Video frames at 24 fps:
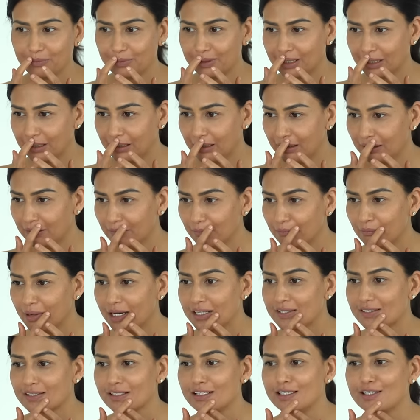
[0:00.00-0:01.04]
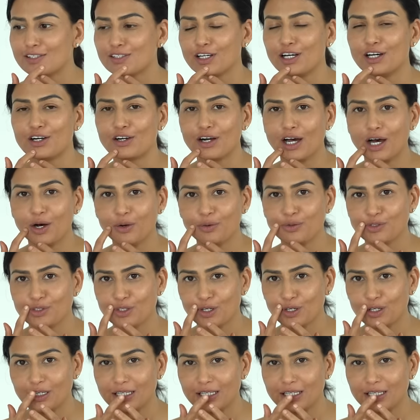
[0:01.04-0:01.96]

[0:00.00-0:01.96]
the muscles around your